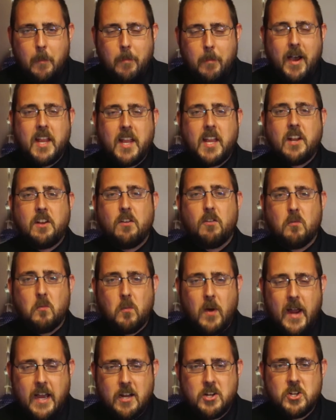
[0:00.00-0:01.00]
by an
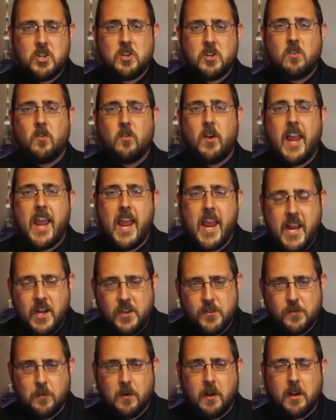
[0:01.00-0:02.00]
irrational
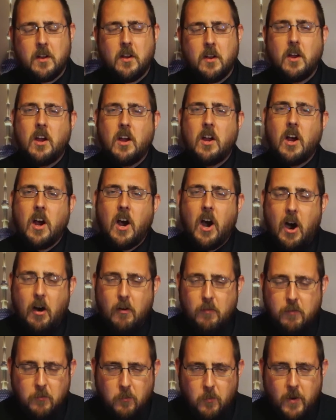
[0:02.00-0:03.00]
hatred
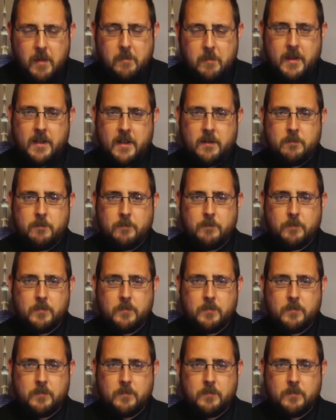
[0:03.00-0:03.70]
of women.